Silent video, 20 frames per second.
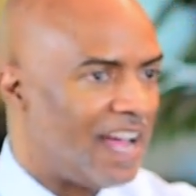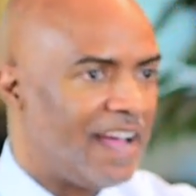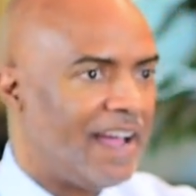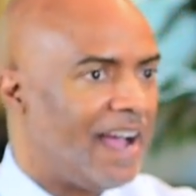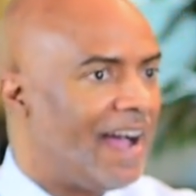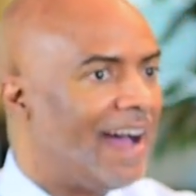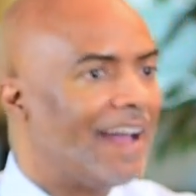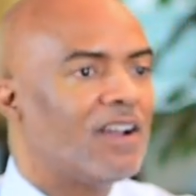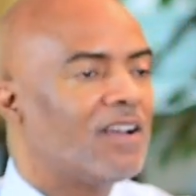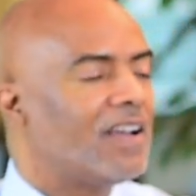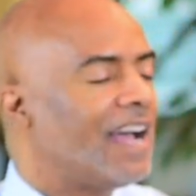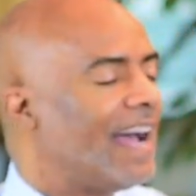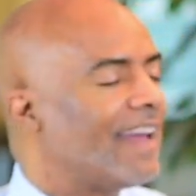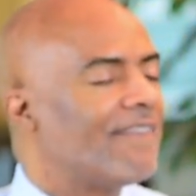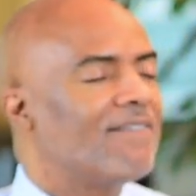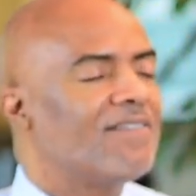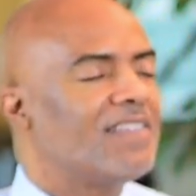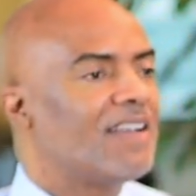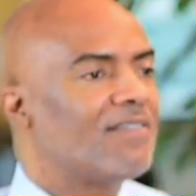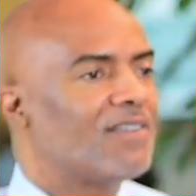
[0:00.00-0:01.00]

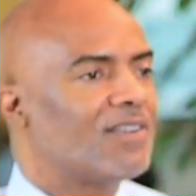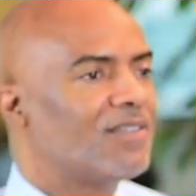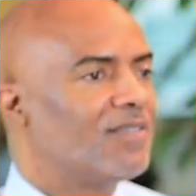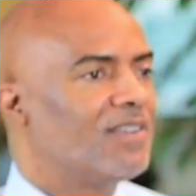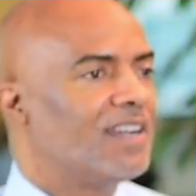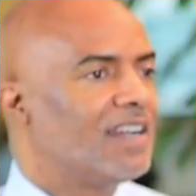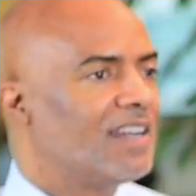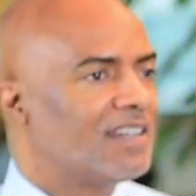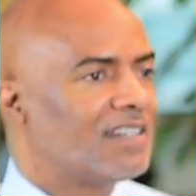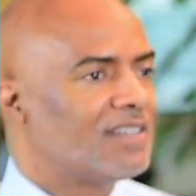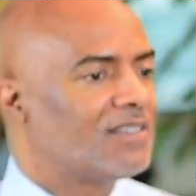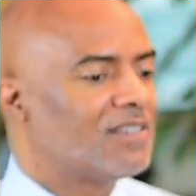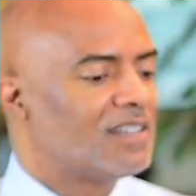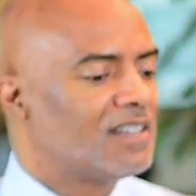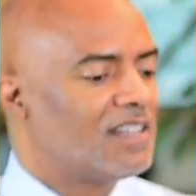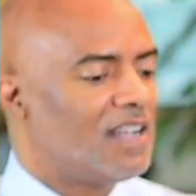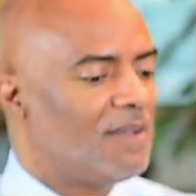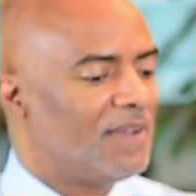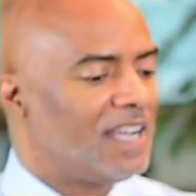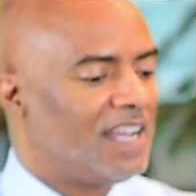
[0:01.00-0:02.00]
I've never
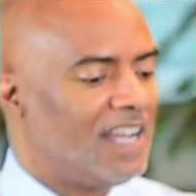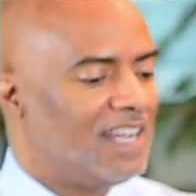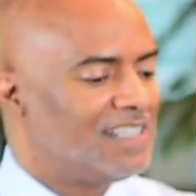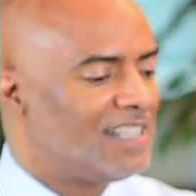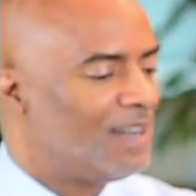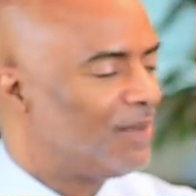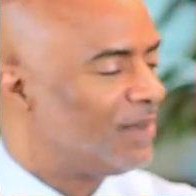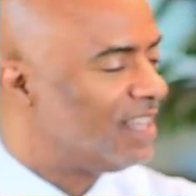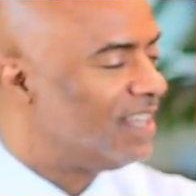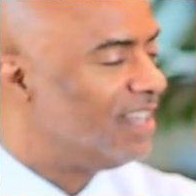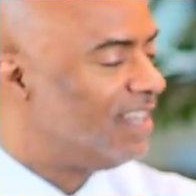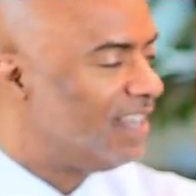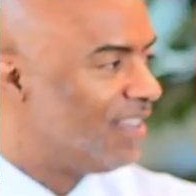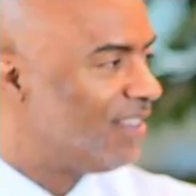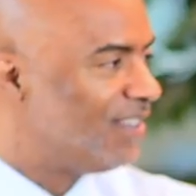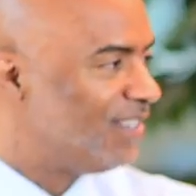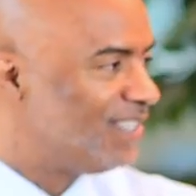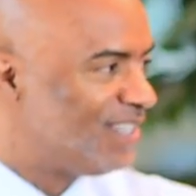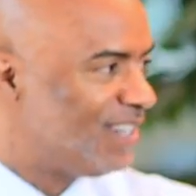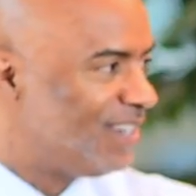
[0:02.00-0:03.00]
come in contact with
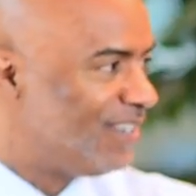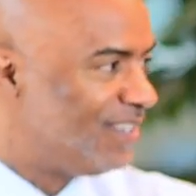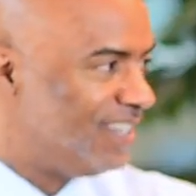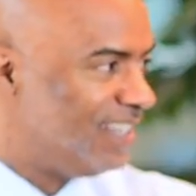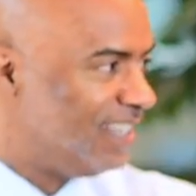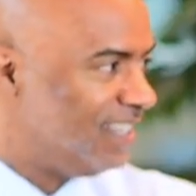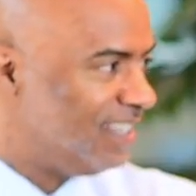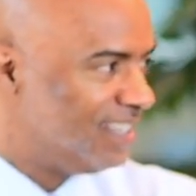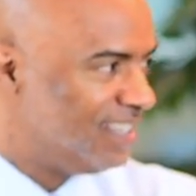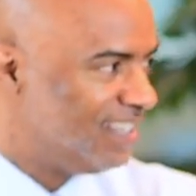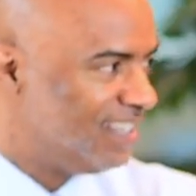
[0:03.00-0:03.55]
another attorney